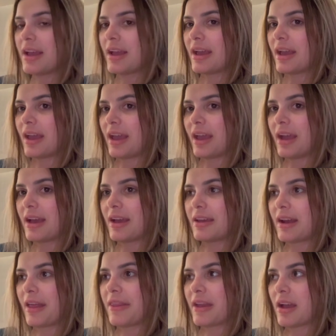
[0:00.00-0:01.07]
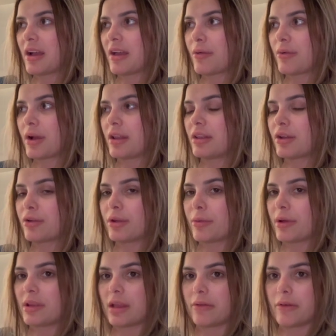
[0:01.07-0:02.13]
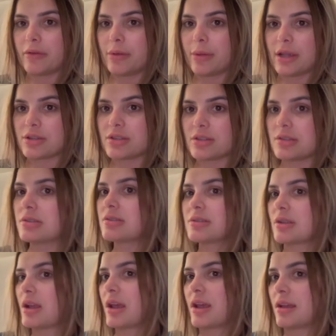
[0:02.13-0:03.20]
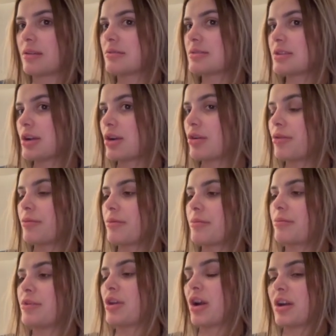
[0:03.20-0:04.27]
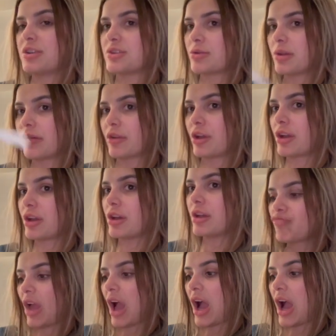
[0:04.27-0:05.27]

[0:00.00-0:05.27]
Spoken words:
and I think I literally read like 50 pages today, so not doing very good.